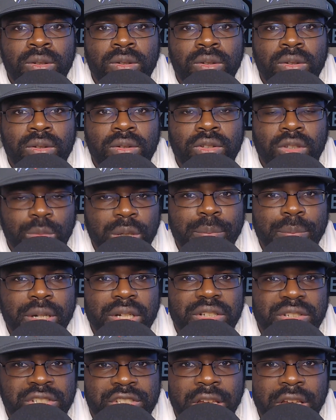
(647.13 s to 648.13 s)
So we
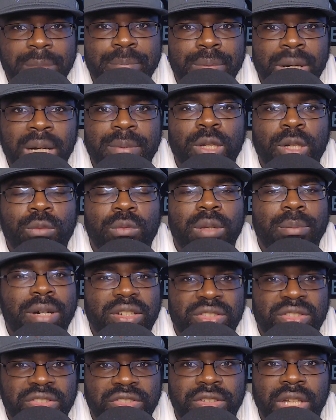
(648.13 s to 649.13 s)
better shape up, we
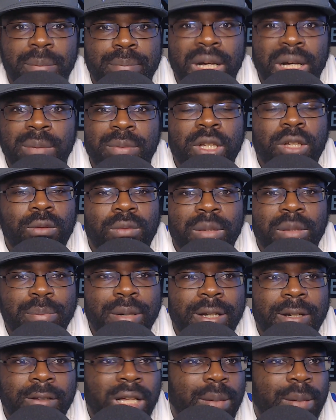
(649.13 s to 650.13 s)
better step up, we
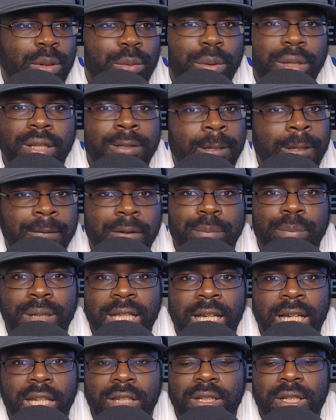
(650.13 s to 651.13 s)
better come up with a different
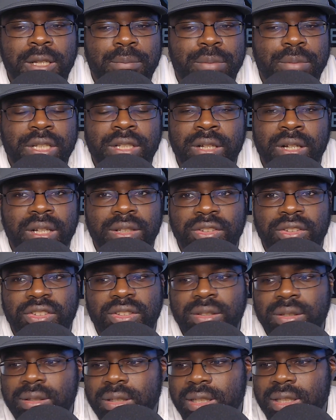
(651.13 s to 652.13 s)
plan,
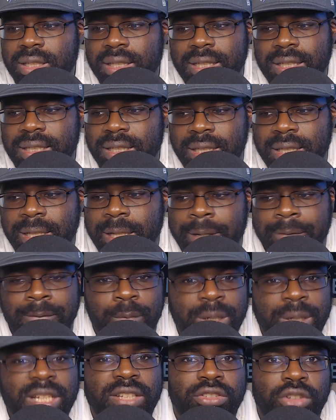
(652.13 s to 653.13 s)
because if
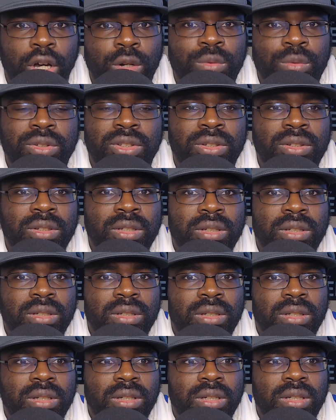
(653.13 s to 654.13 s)
we don't,
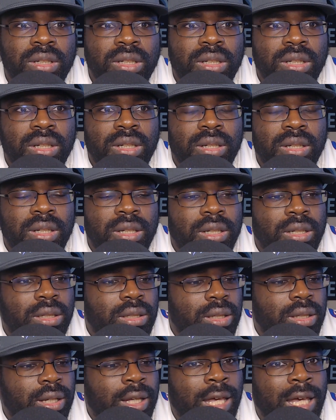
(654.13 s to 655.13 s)

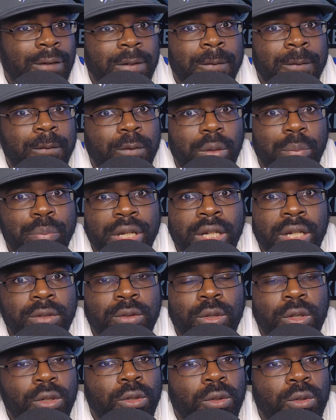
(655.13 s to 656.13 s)
heaven
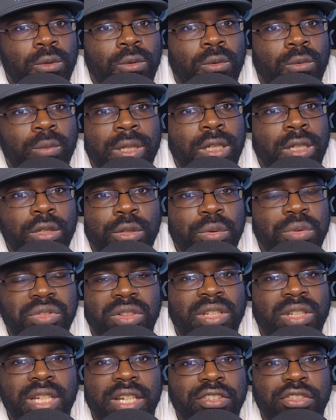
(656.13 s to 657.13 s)
forbid we lose
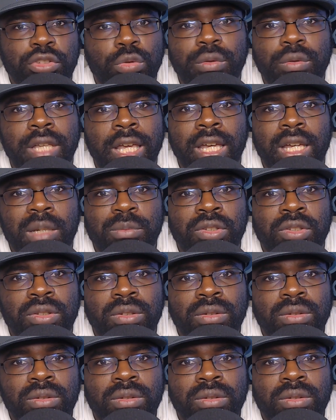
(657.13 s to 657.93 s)
the next two games.